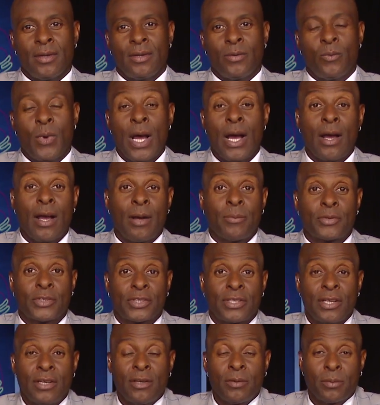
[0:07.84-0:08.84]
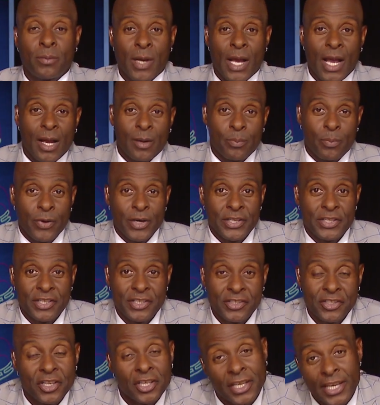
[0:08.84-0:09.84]
Well, I'm still
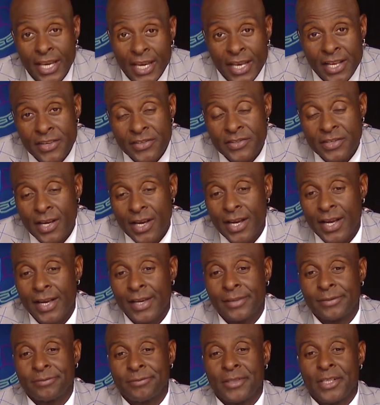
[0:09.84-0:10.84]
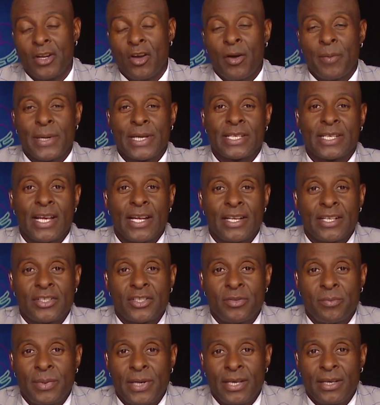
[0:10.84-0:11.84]
preaching to kids. I'm excited
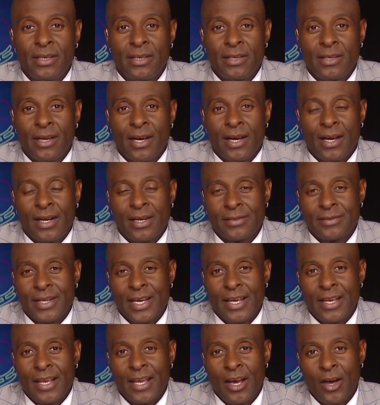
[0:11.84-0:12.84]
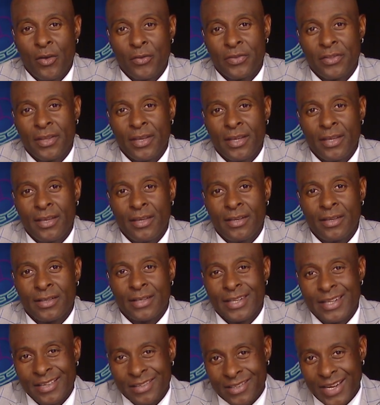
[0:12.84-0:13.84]
to be
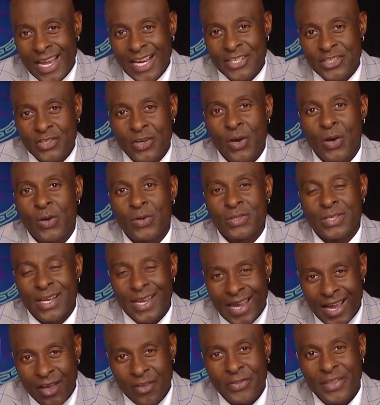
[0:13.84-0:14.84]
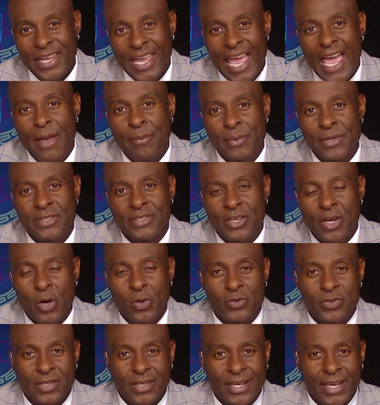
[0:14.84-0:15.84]
the Lysol's Healthy Habits
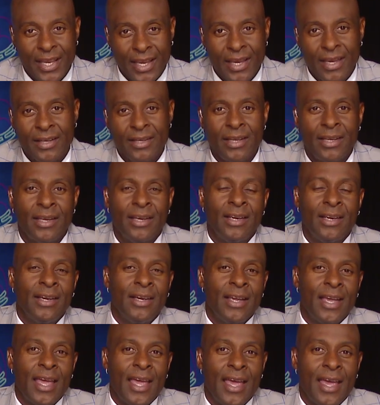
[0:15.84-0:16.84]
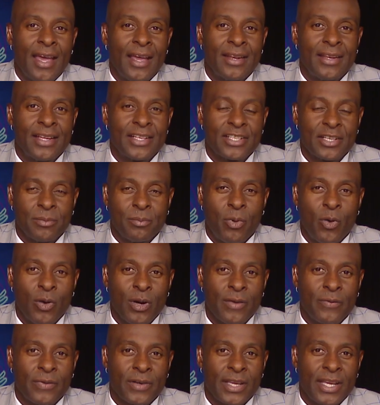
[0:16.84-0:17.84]
coach again. And it's
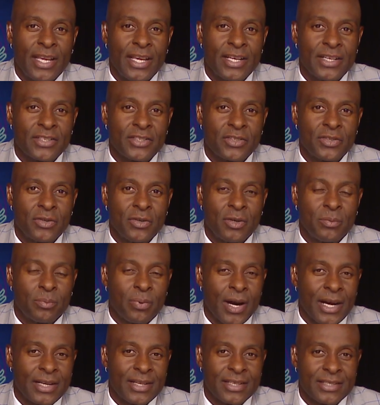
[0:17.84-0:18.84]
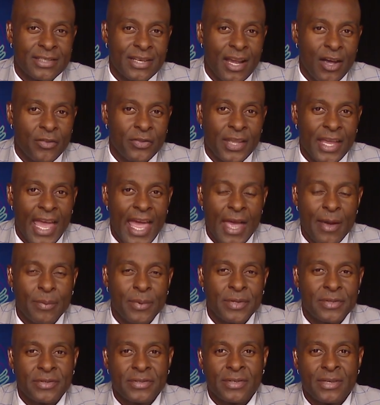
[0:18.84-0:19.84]
important for kids to practice healthy
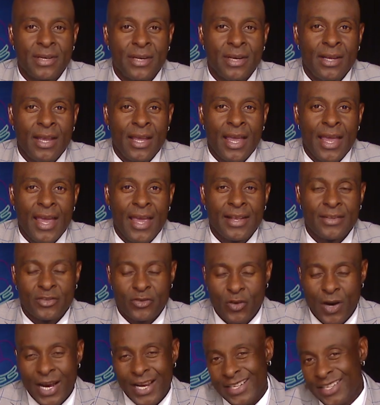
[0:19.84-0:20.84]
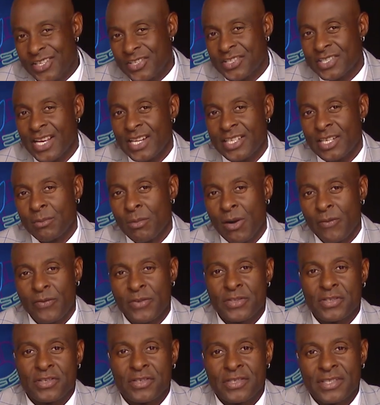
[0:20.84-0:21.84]
habits and trying to set them up
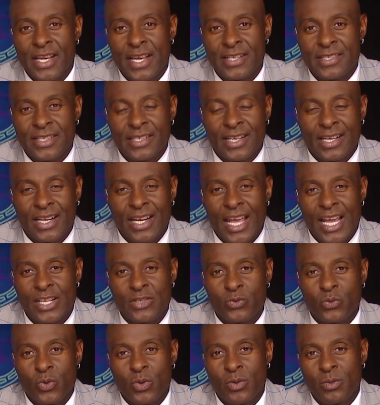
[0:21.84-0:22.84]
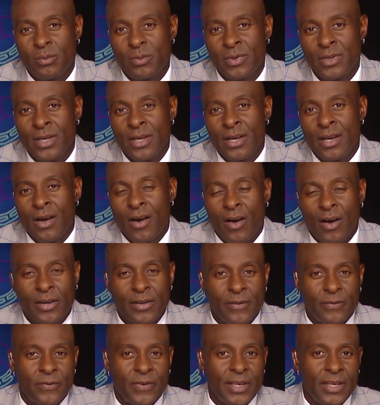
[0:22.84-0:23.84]
for success in the classroom, on
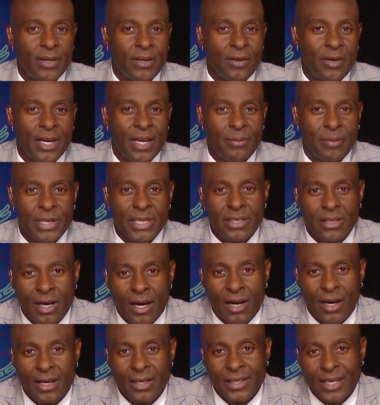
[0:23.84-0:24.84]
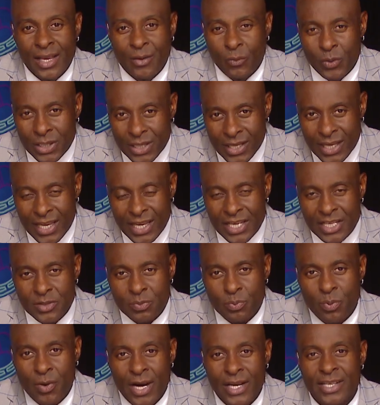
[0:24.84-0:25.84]
the field, and beyond. And when kids
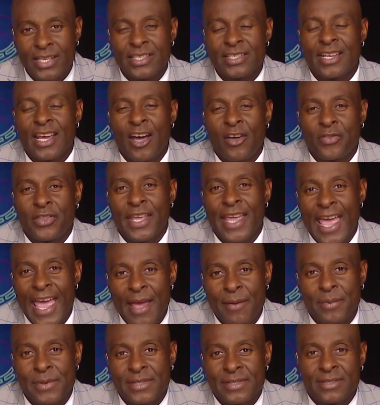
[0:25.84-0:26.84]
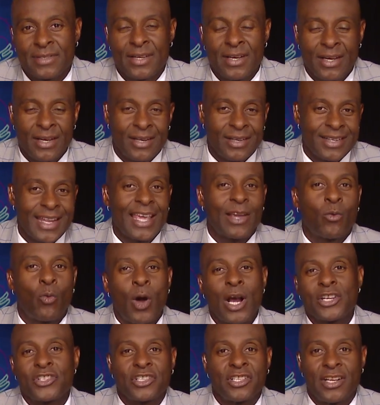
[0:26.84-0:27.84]
practice healthy habits, like
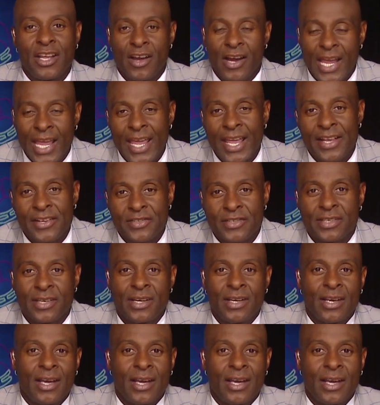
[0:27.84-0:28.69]
washing their hands,